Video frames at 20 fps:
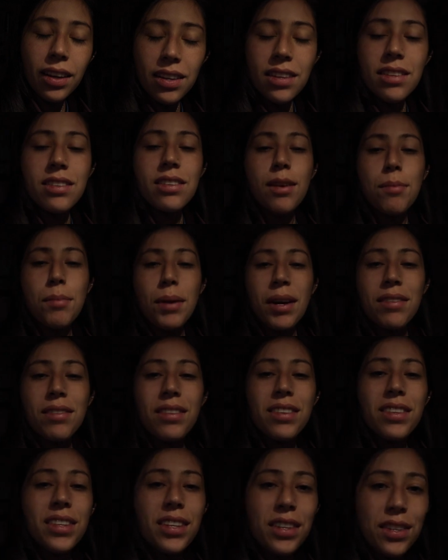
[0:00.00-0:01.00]
It is about
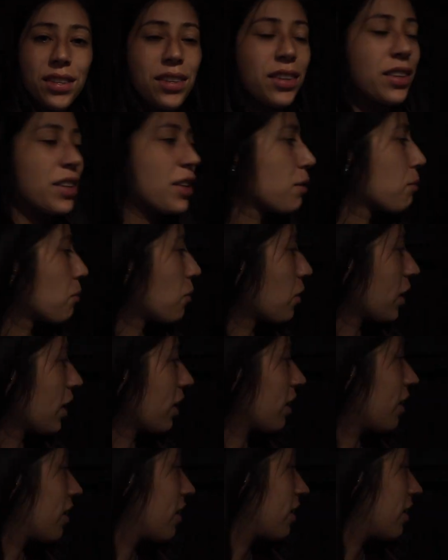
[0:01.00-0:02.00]
6.30 in the
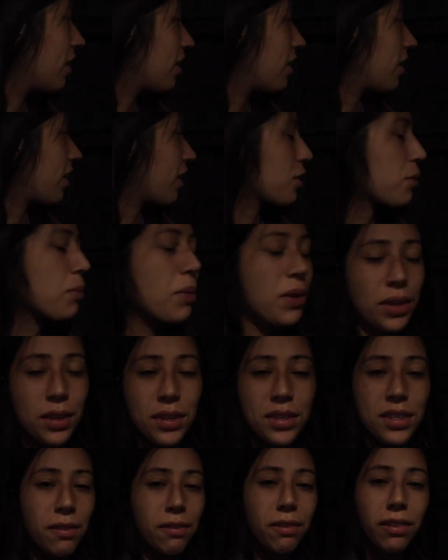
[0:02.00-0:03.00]
morning. I swear
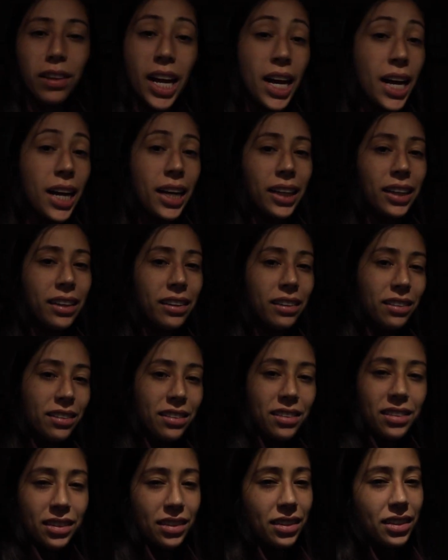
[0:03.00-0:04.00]
there's a fly
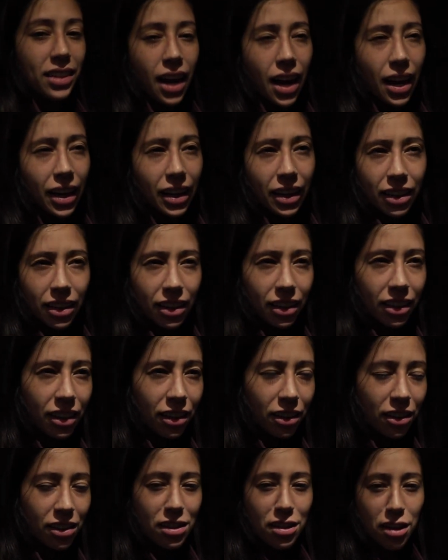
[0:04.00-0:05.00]
dying in
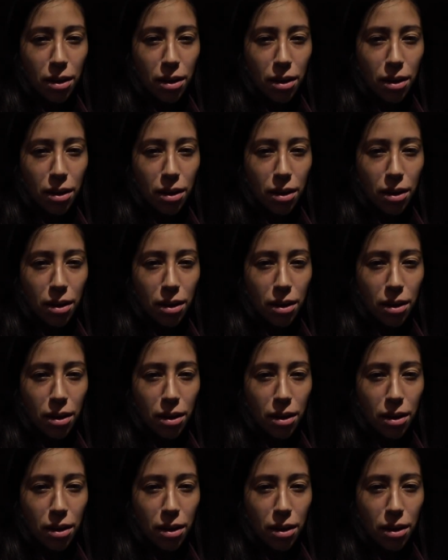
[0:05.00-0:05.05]
here or